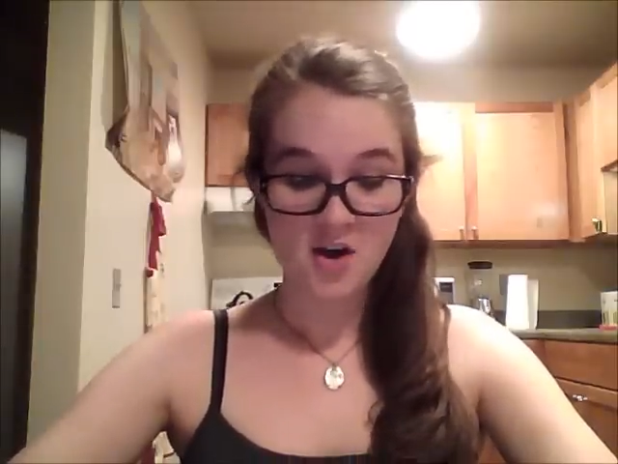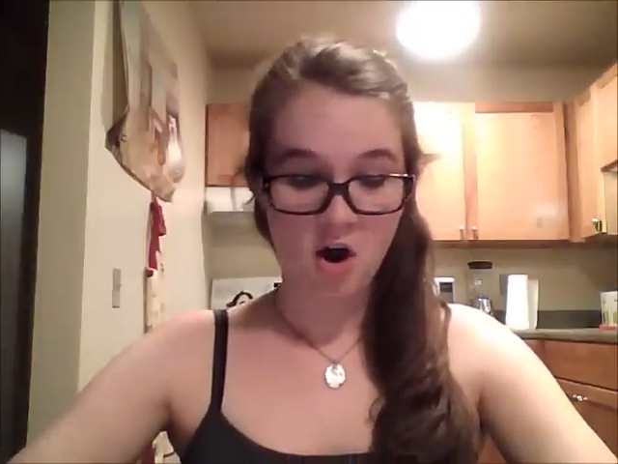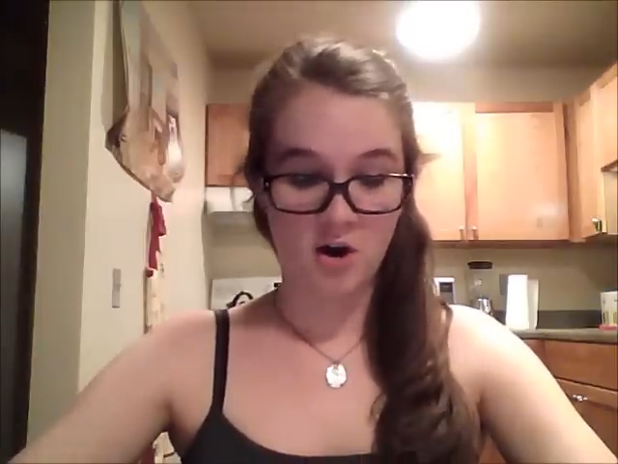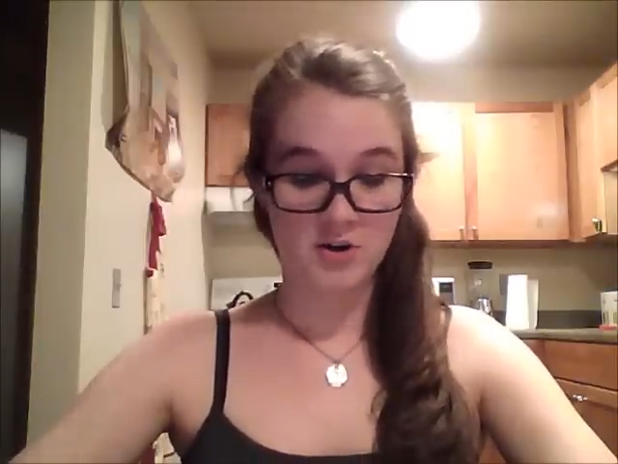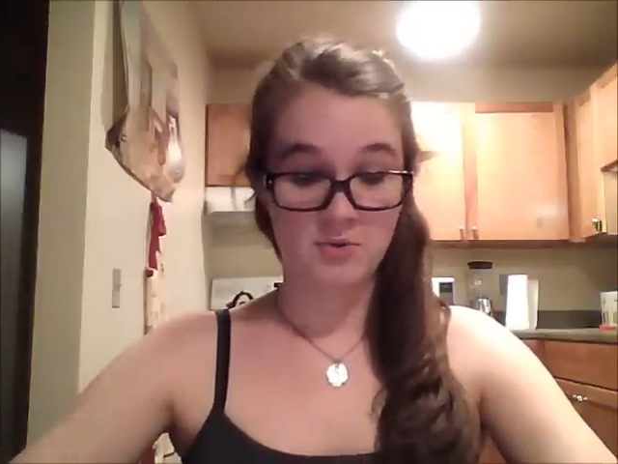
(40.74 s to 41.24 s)

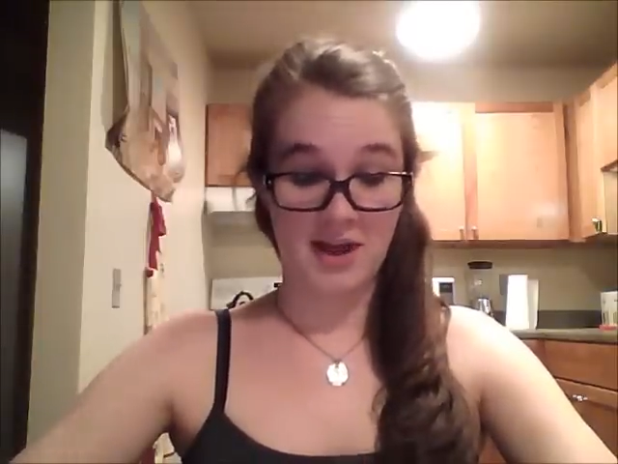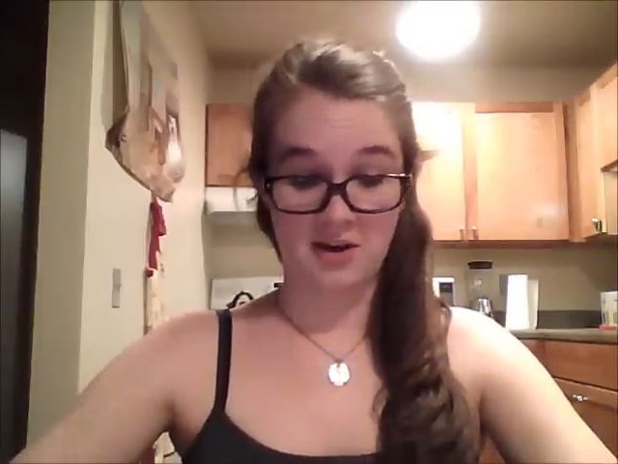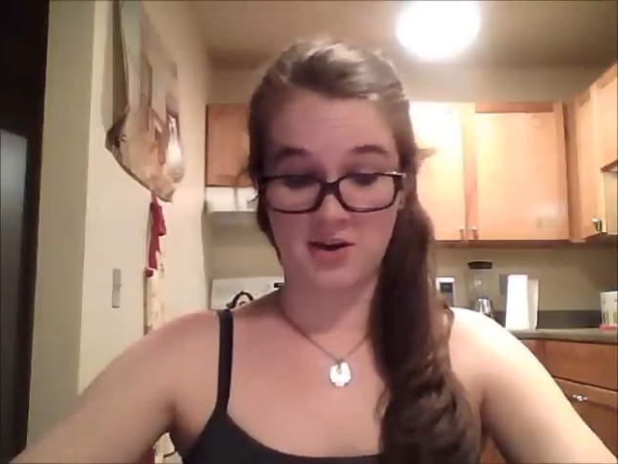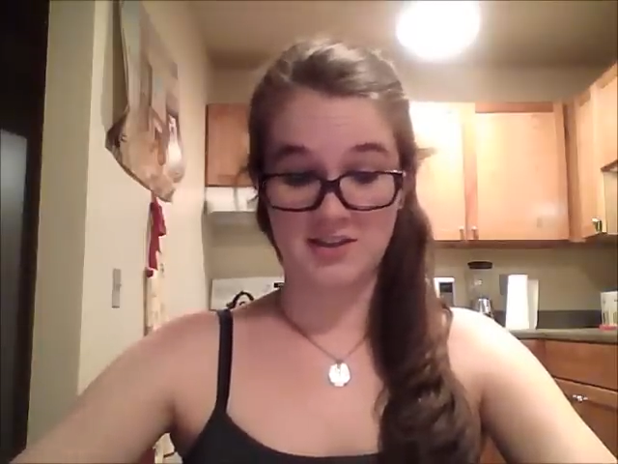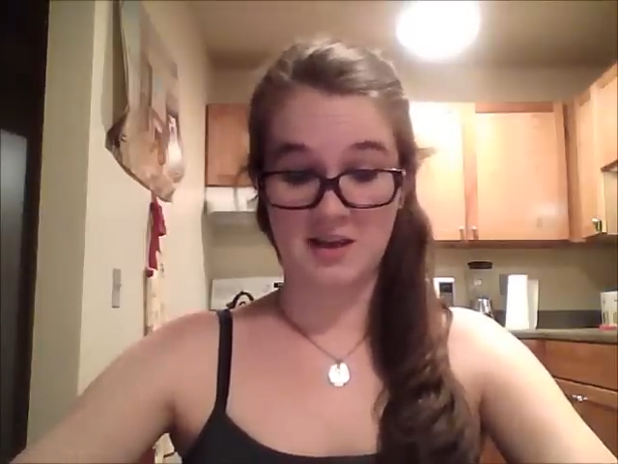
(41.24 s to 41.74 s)
"Are you
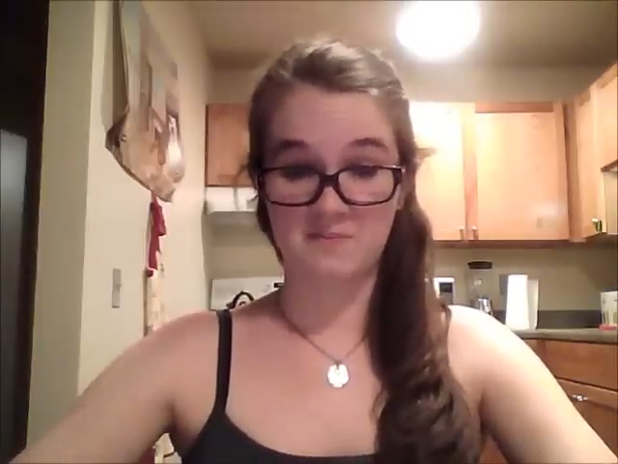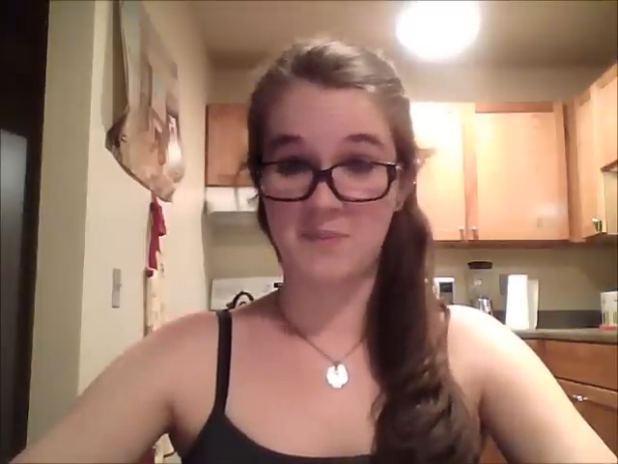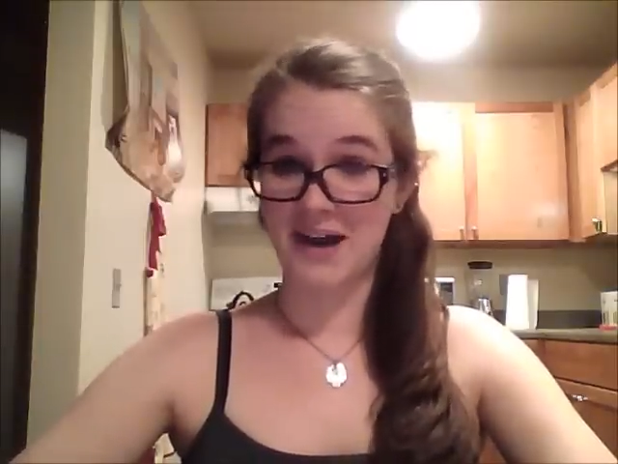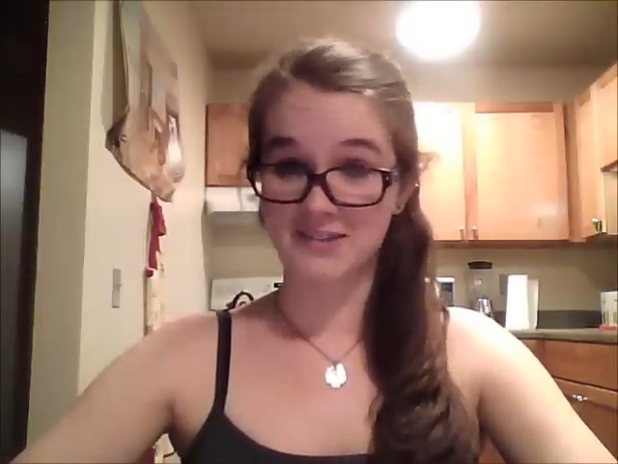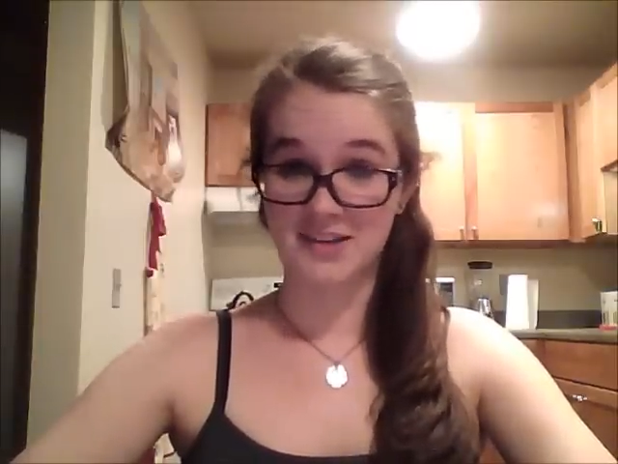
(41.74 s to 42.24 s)
carrying that
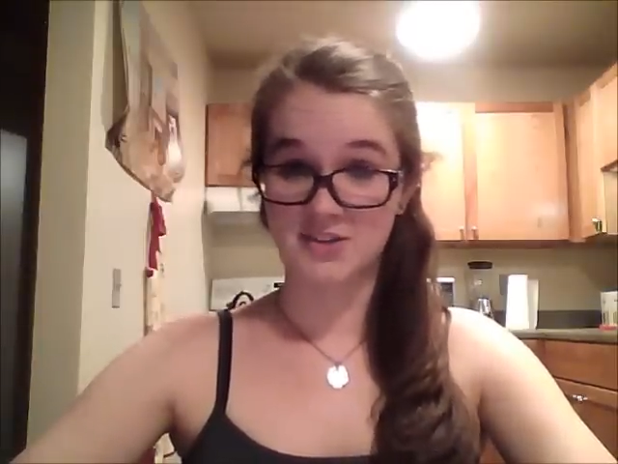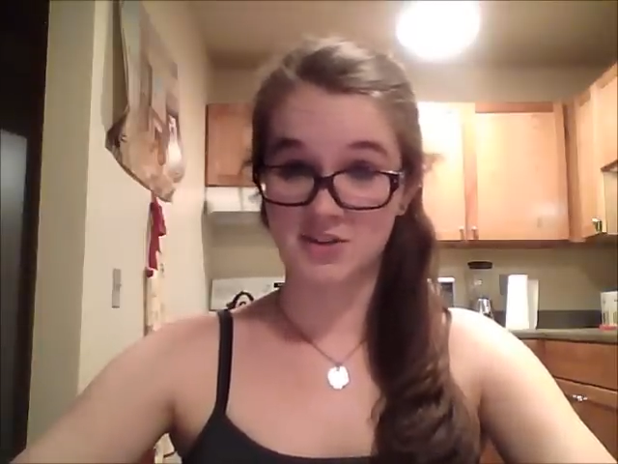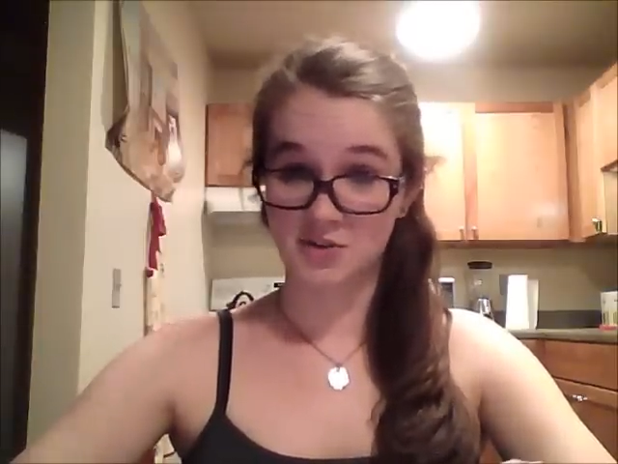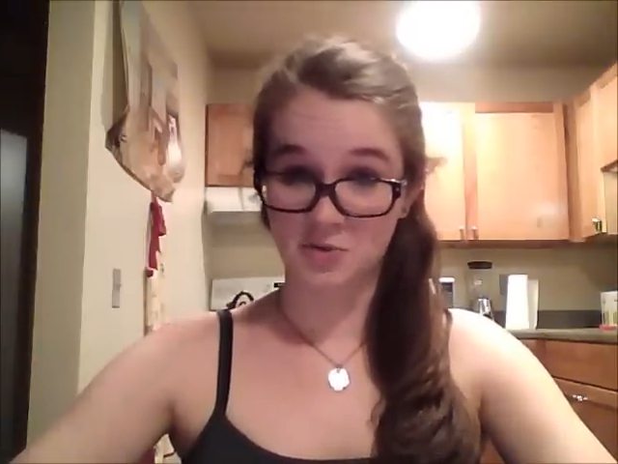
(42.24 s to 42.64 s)
basket to your